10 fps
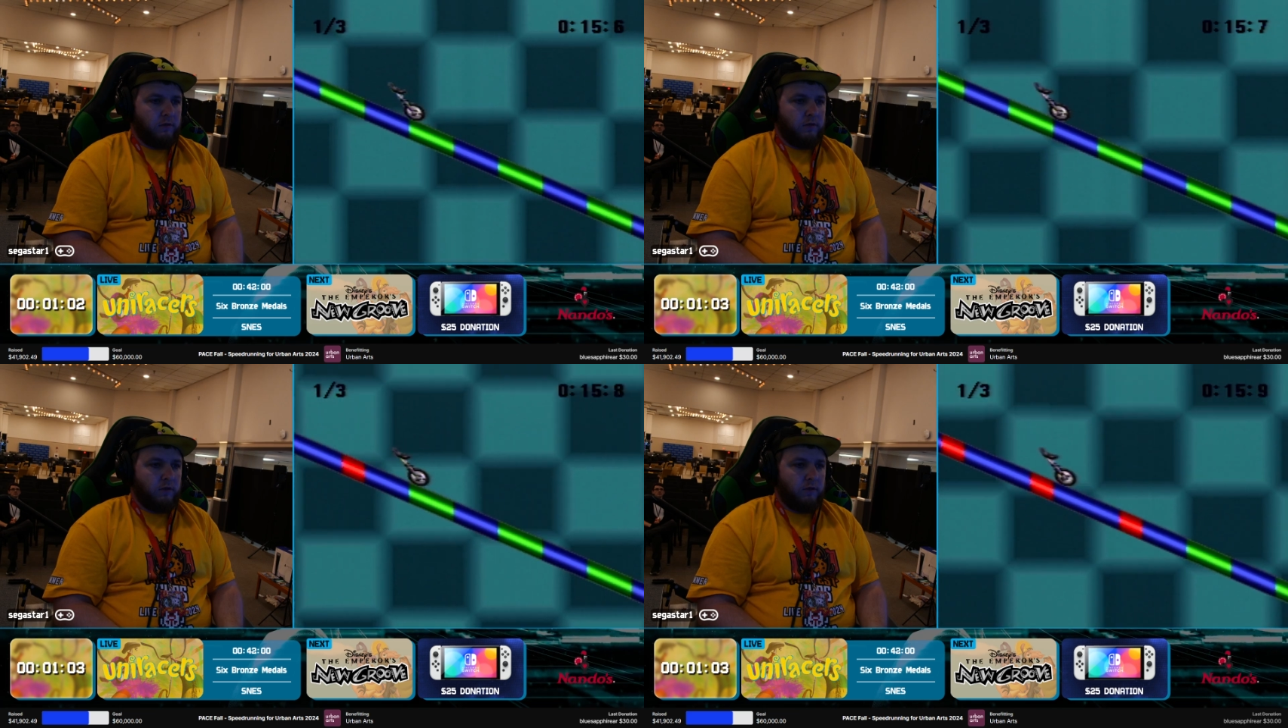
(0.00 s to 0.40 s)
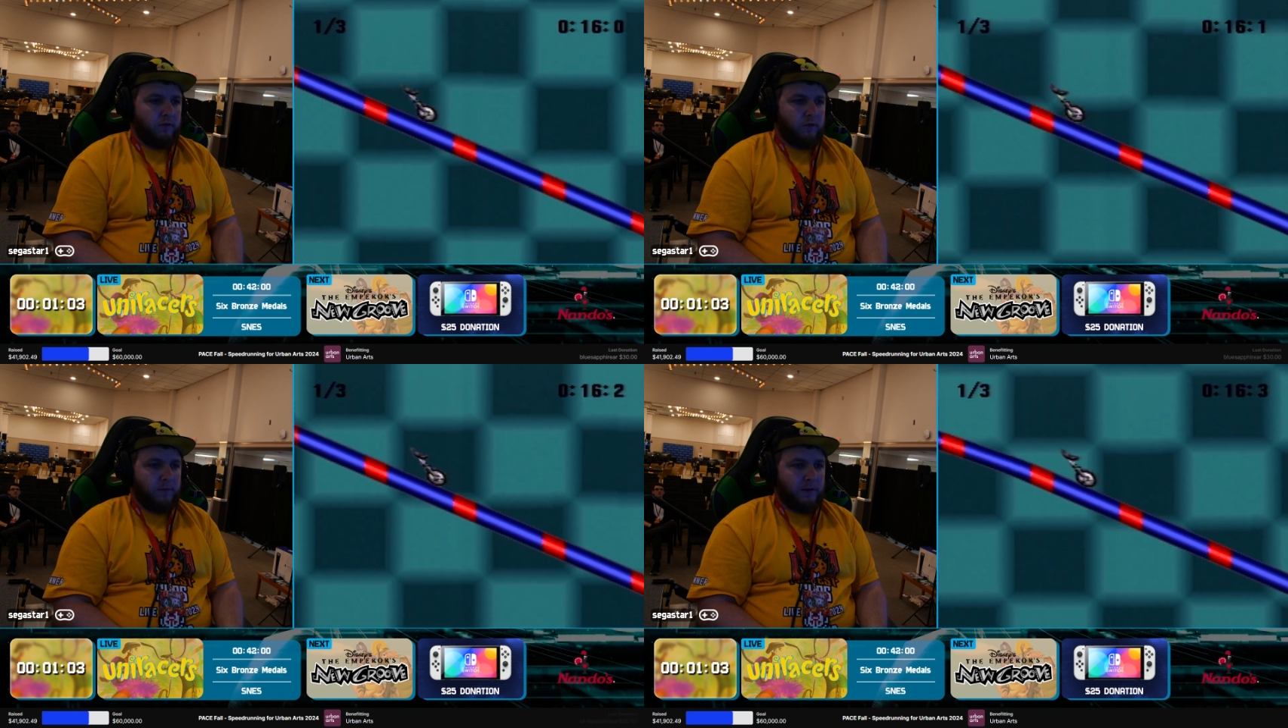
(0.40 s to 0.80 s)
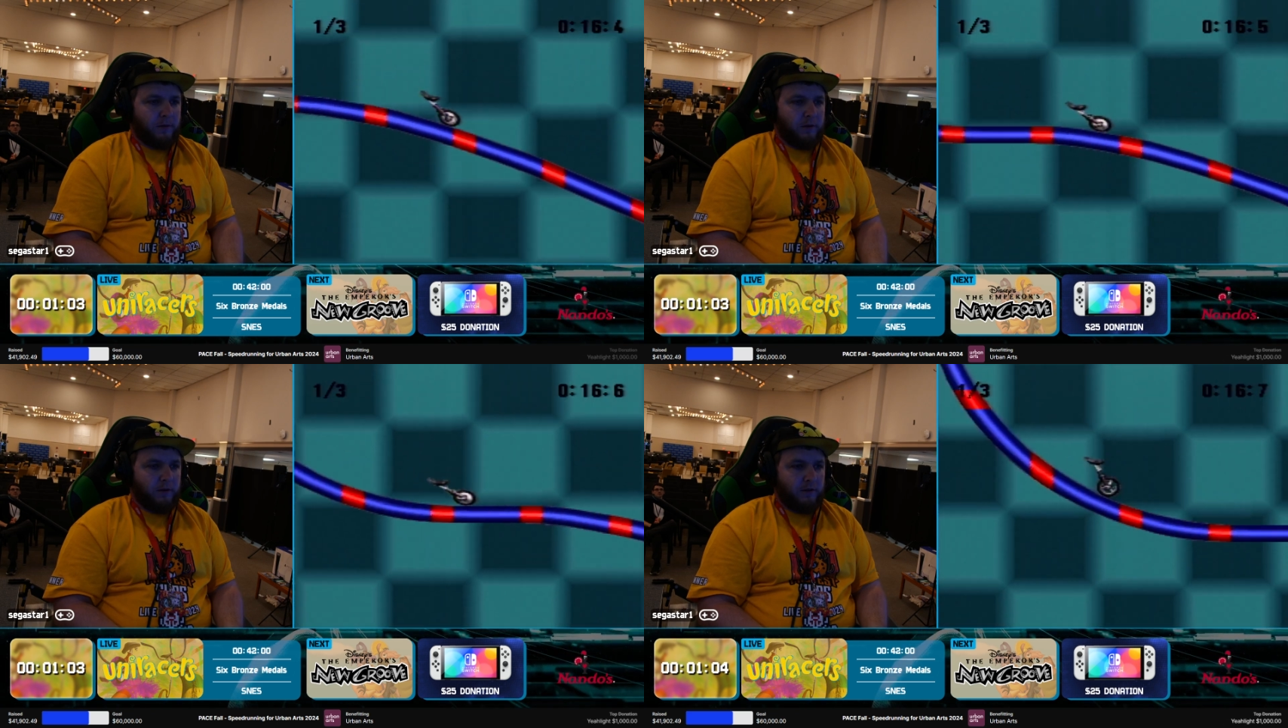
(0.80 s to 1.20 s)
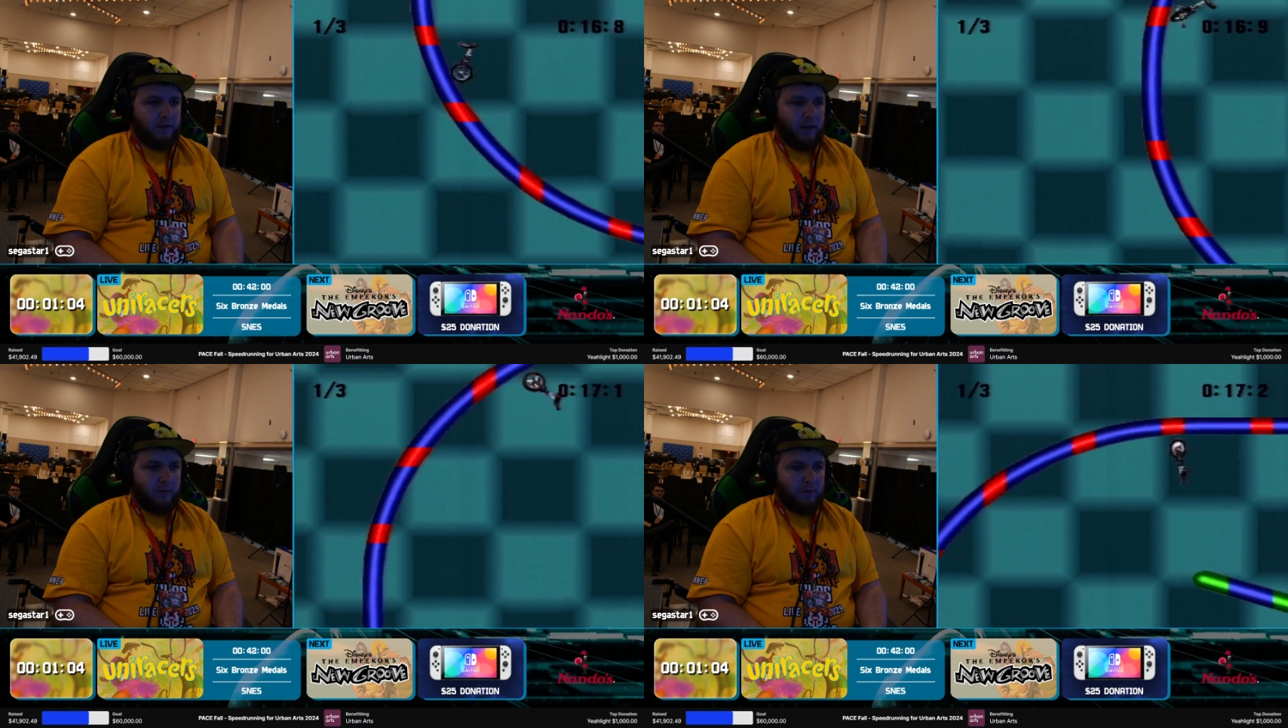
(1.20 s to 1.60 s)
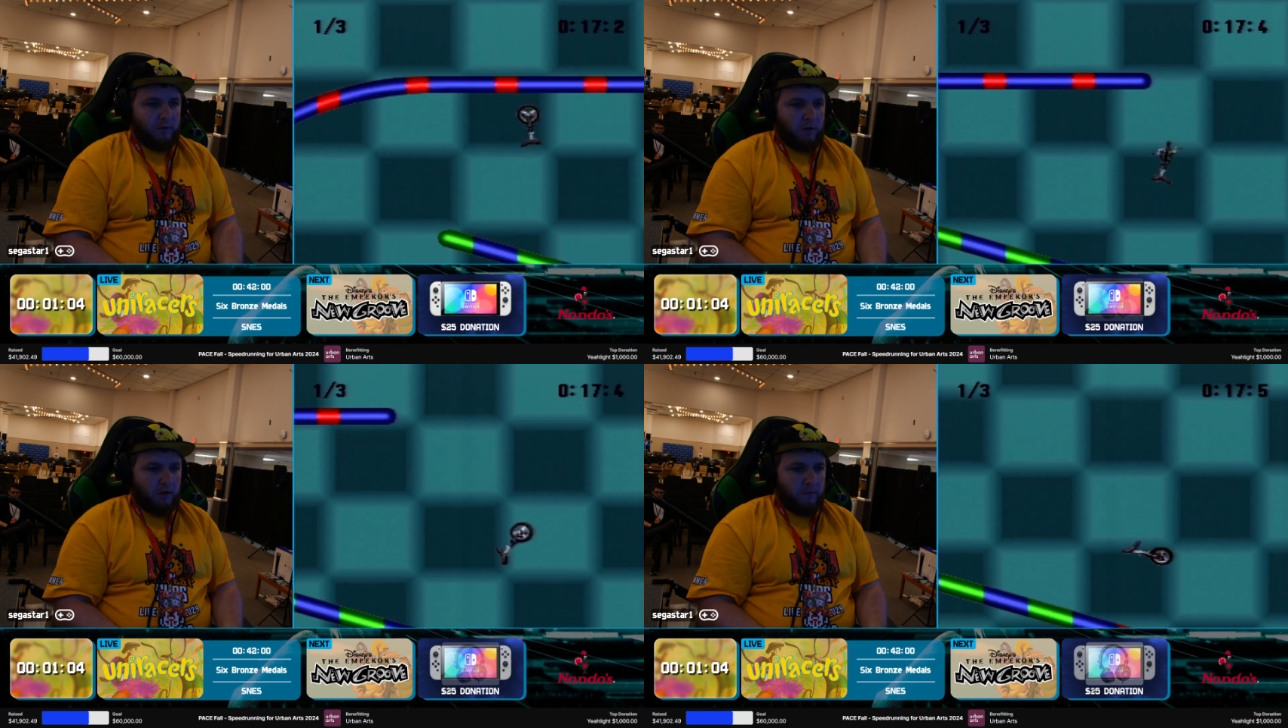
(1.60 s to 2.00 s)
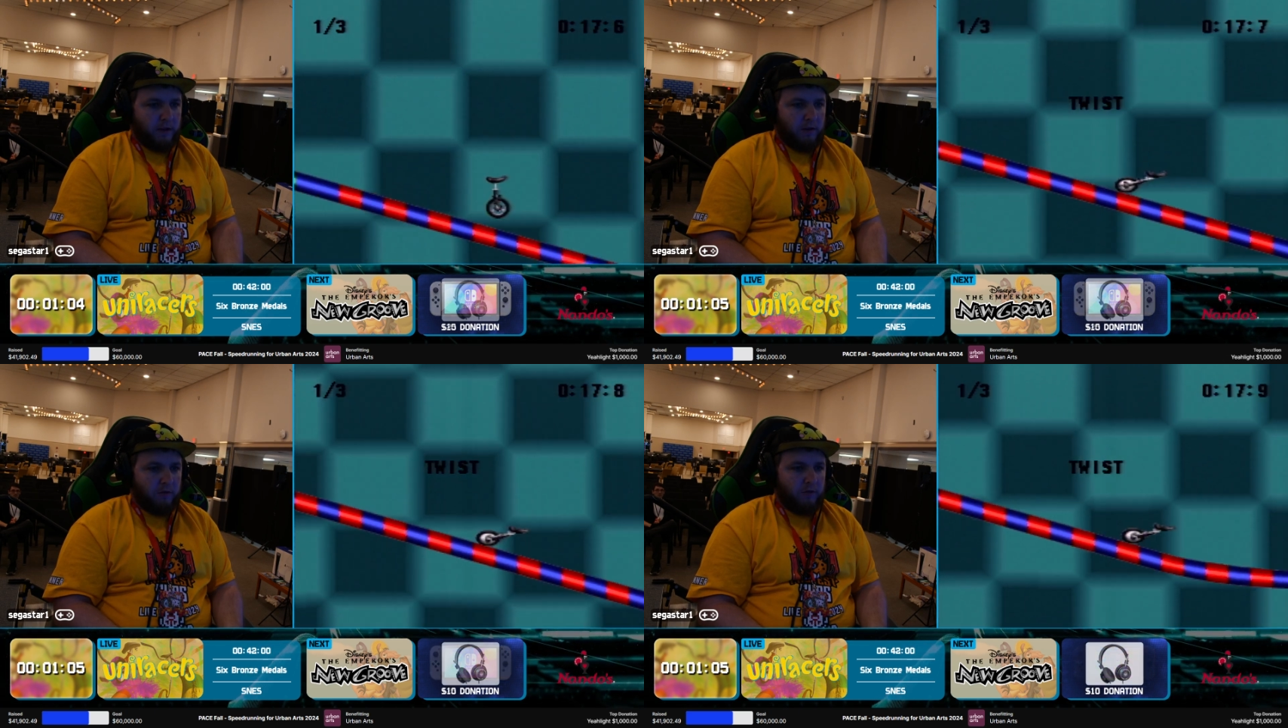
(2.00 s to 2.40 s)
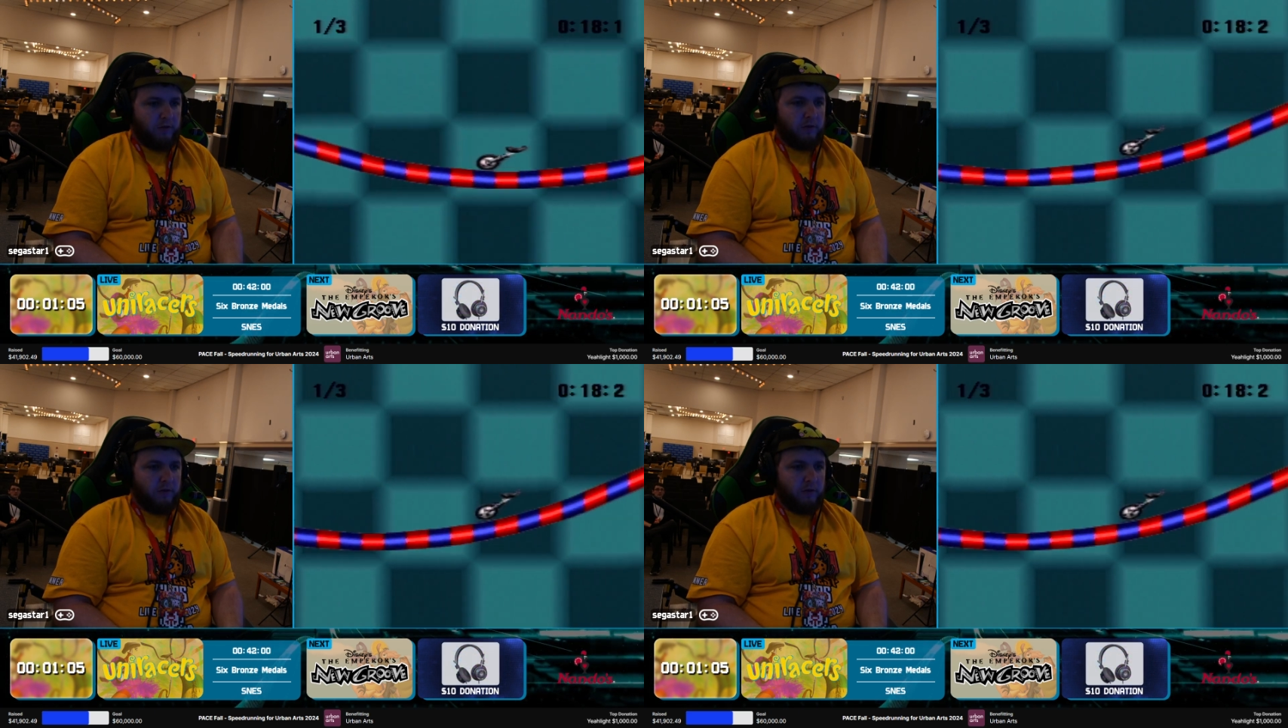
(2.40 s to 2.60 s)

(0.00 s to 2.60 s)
So a big part of this game is all about